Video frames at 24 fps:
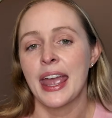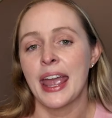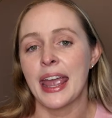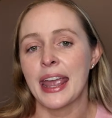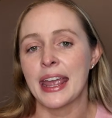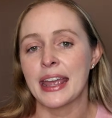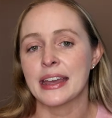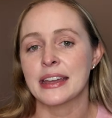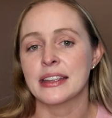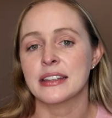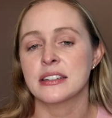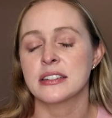
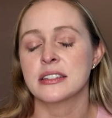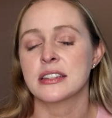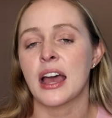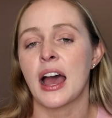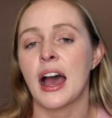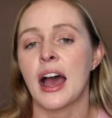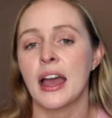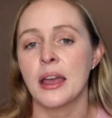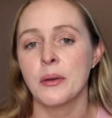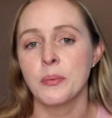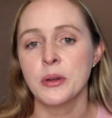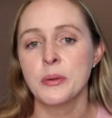And
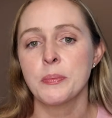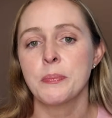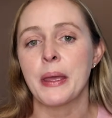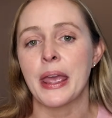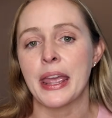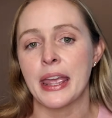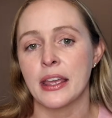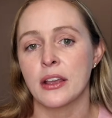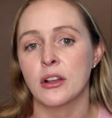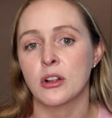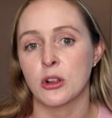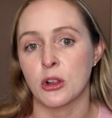I would
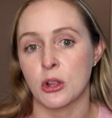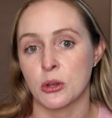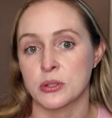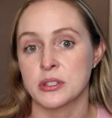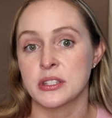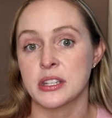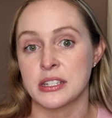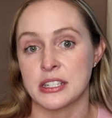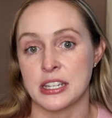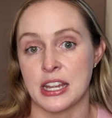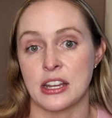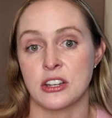pay
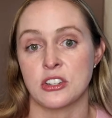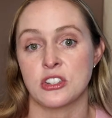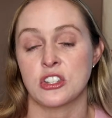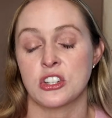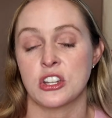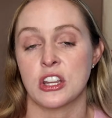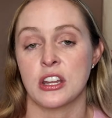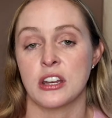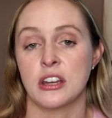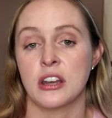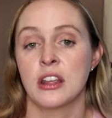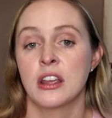close
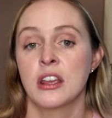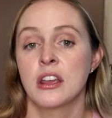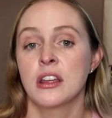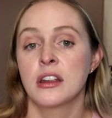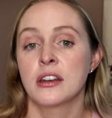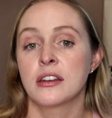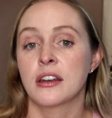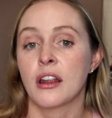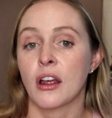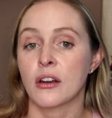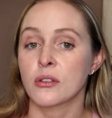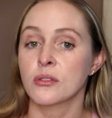attention
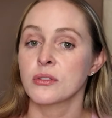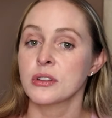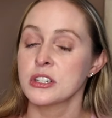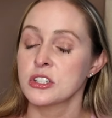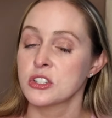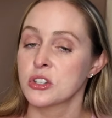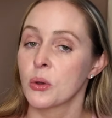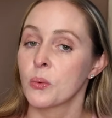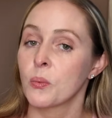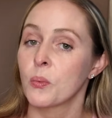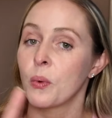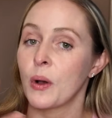not only
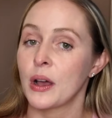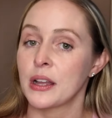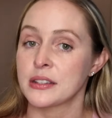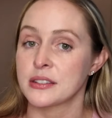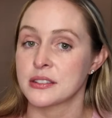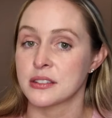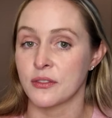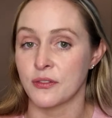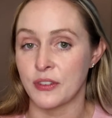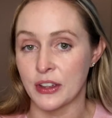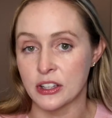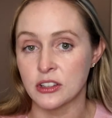to
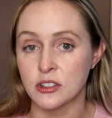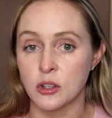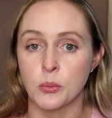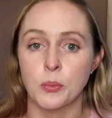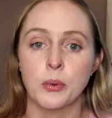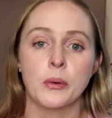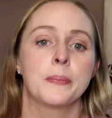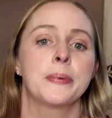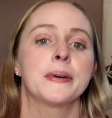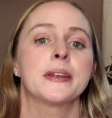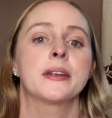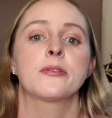what's
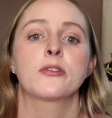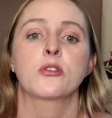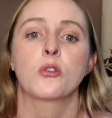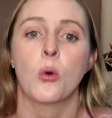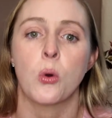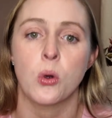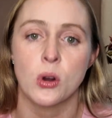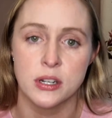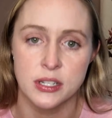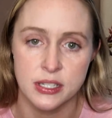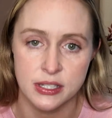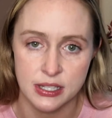available, but of
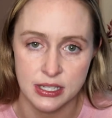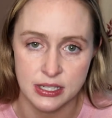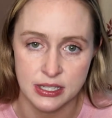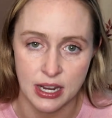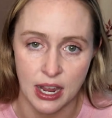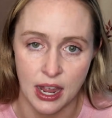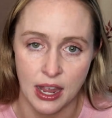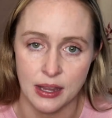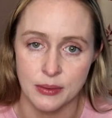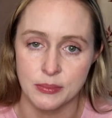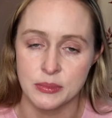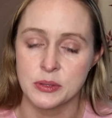course the
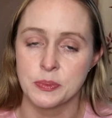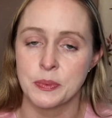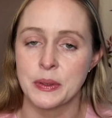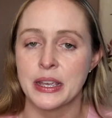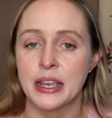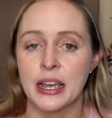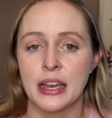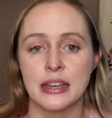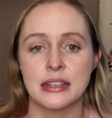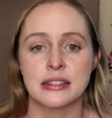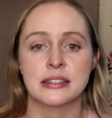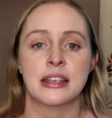times.
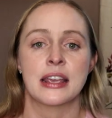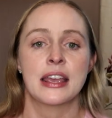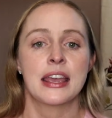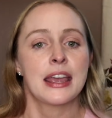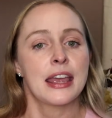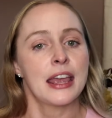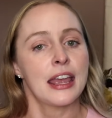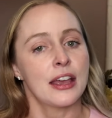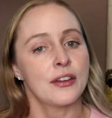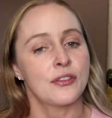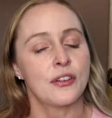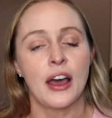Because
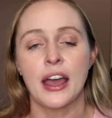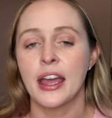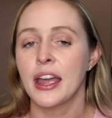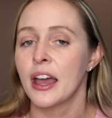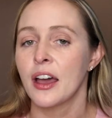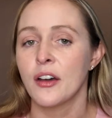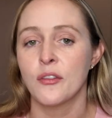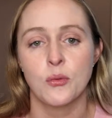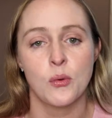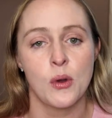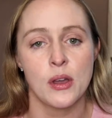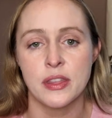if I
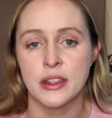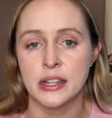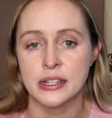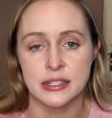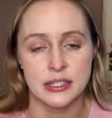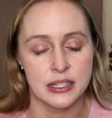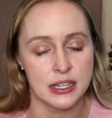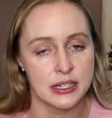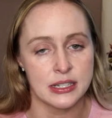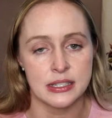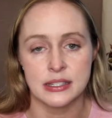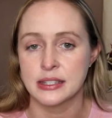have one that's
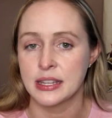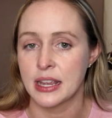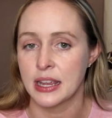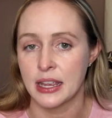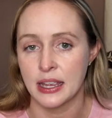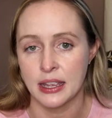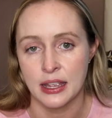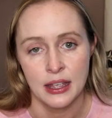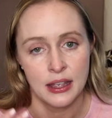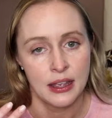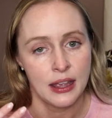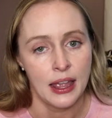gonna
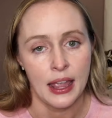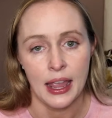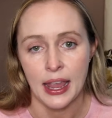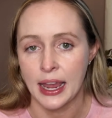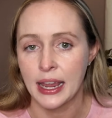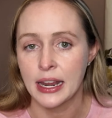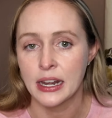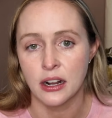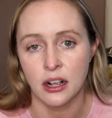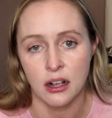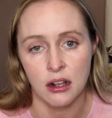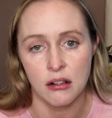say
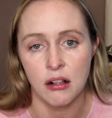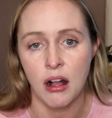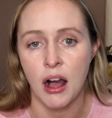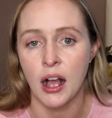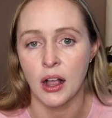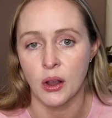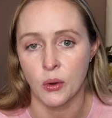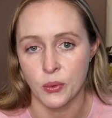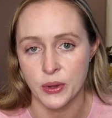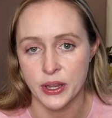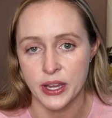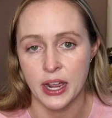8
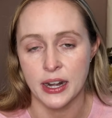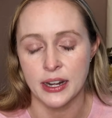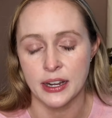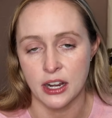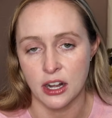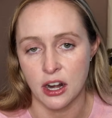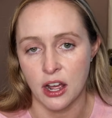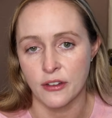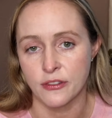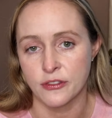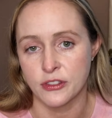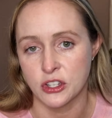o'clock, we gotta
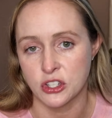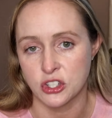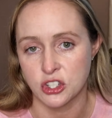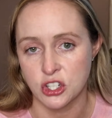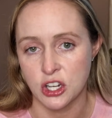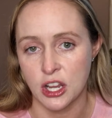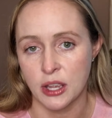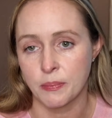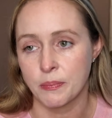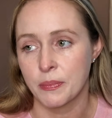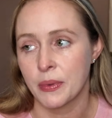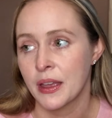get off the
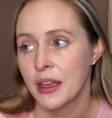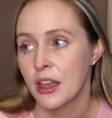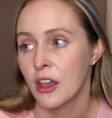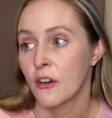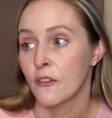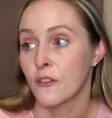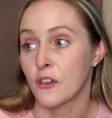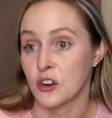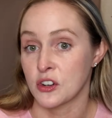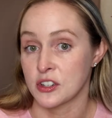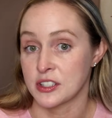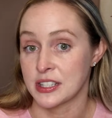ship
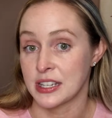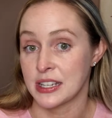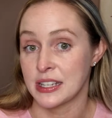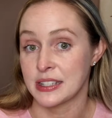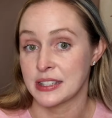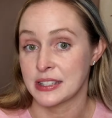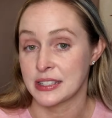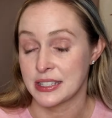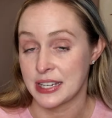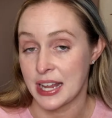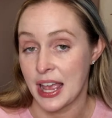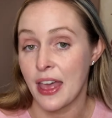
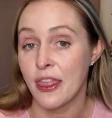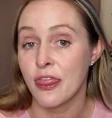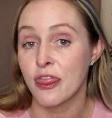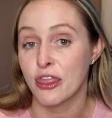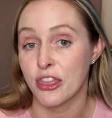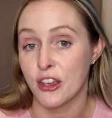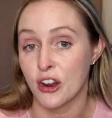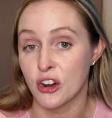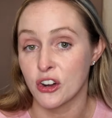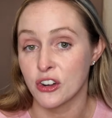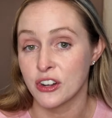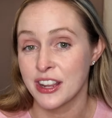versus
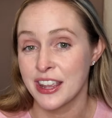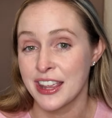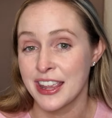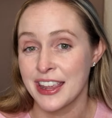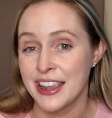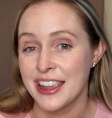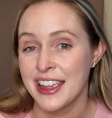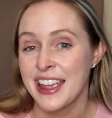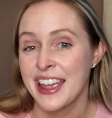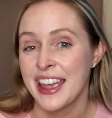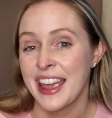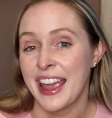
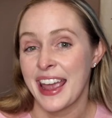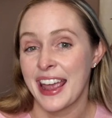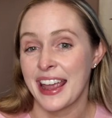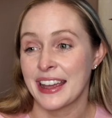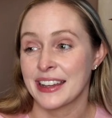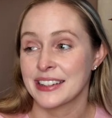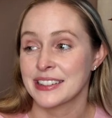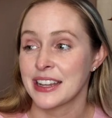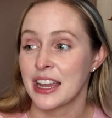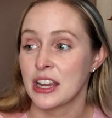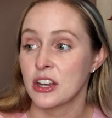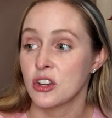10:30,
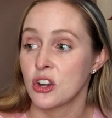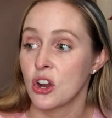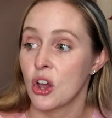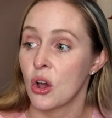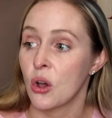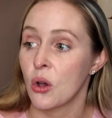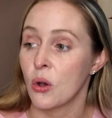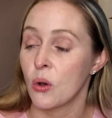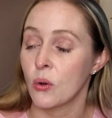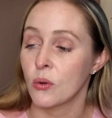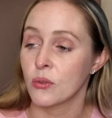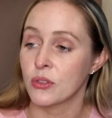and I
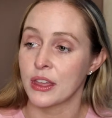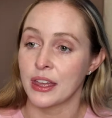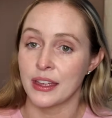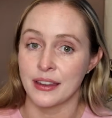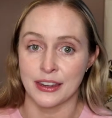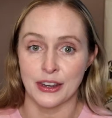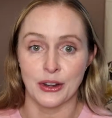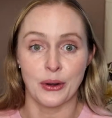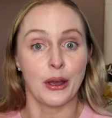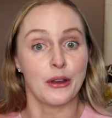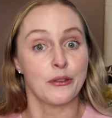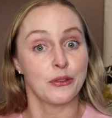know
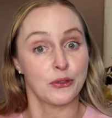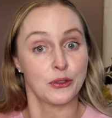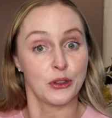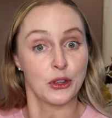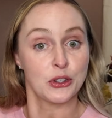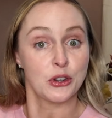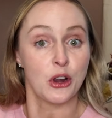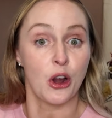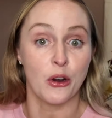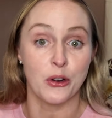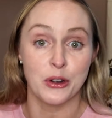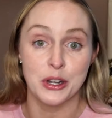that, I've
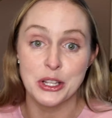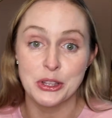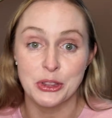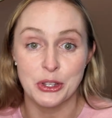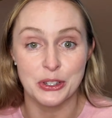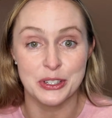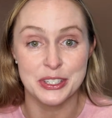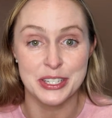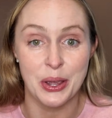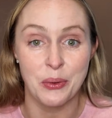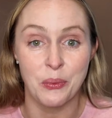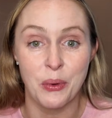already
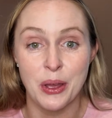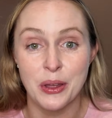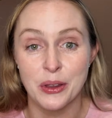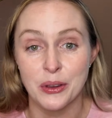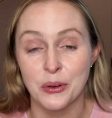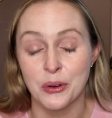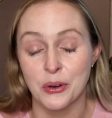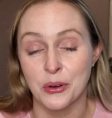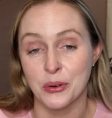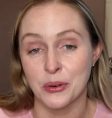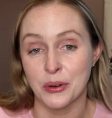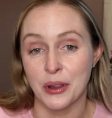looked at
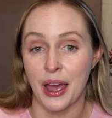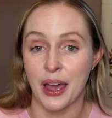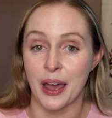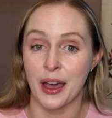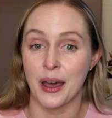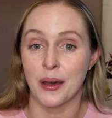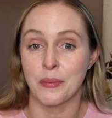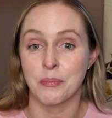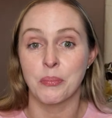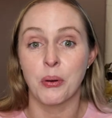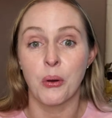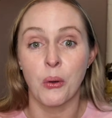what
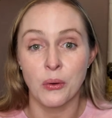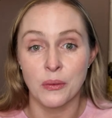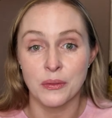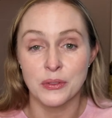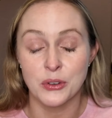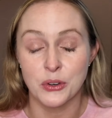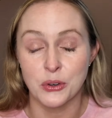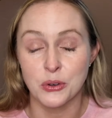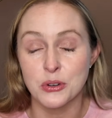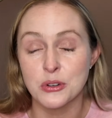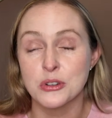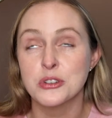
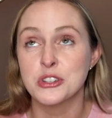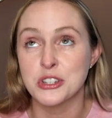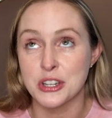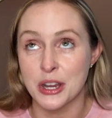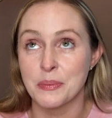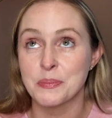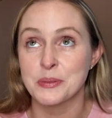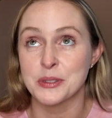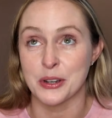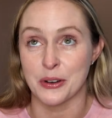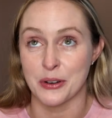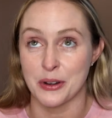cruise
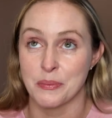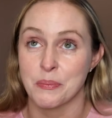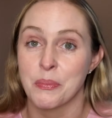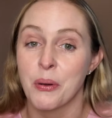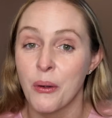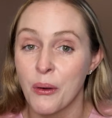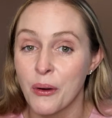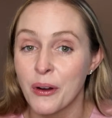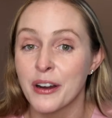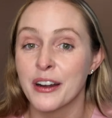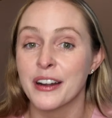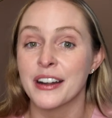ships are in
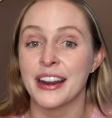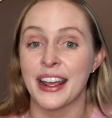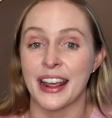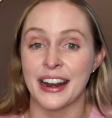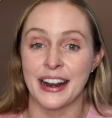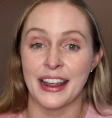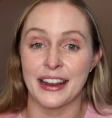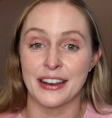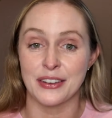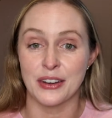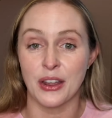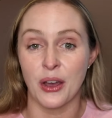port, and
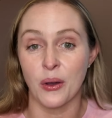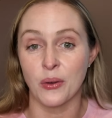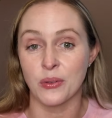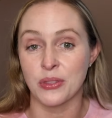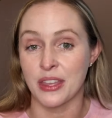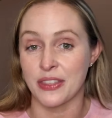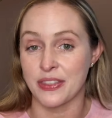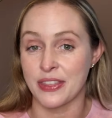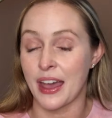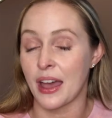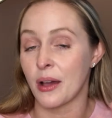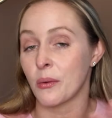I know
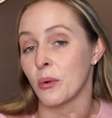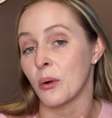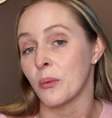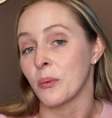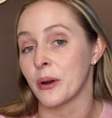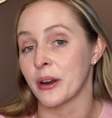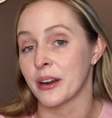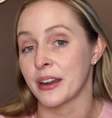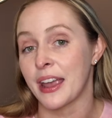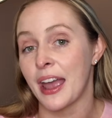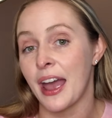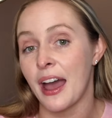that will
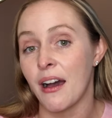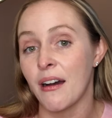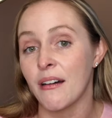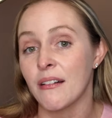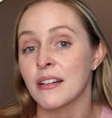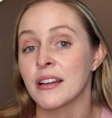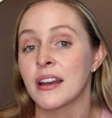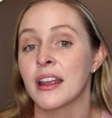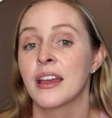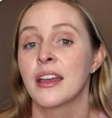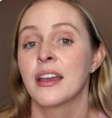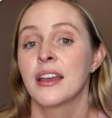work
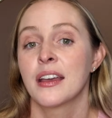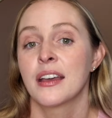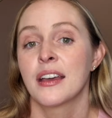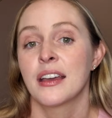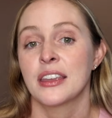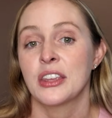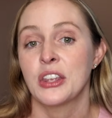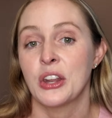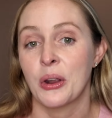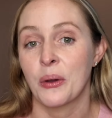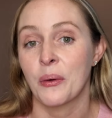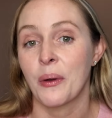out,
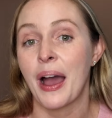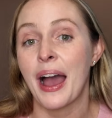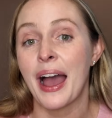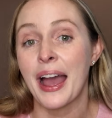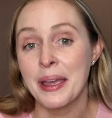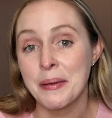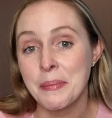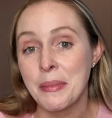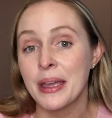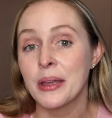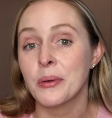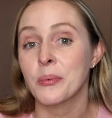
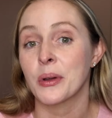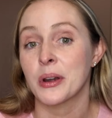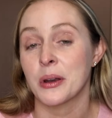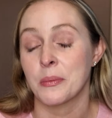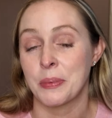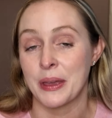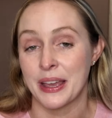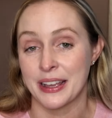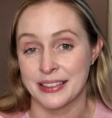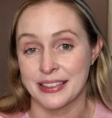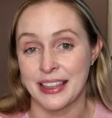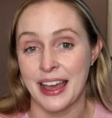I might want to
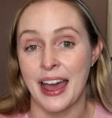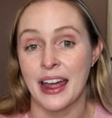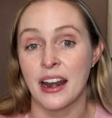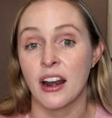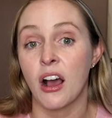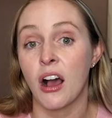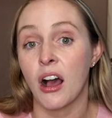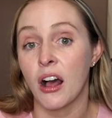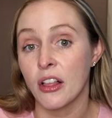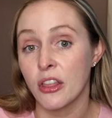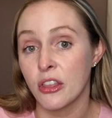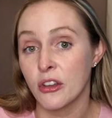pick that
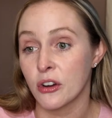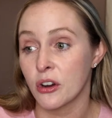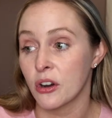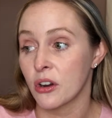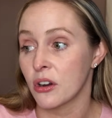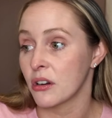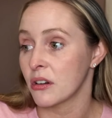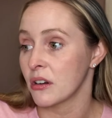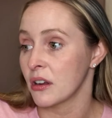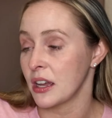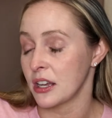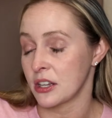
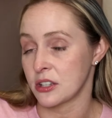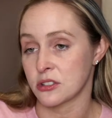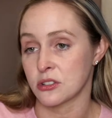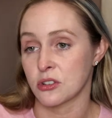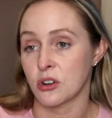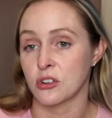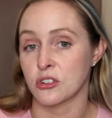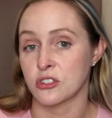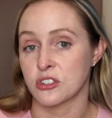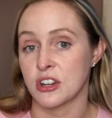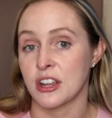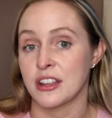other
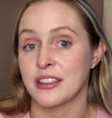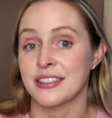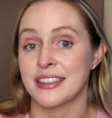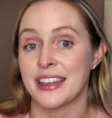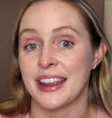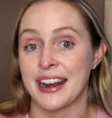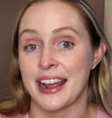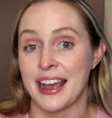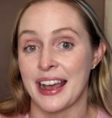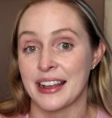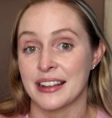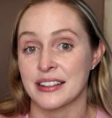excursion
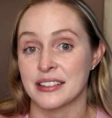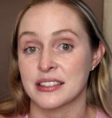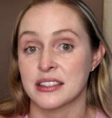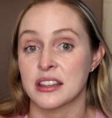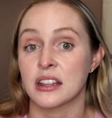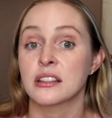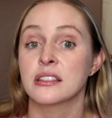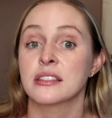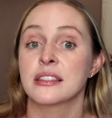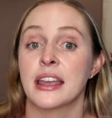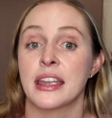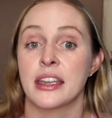that has
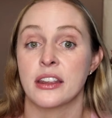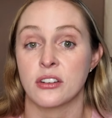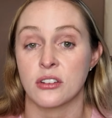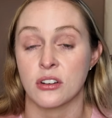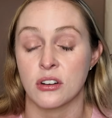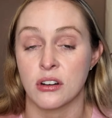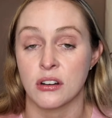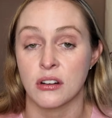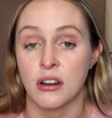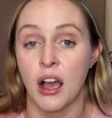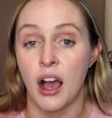the later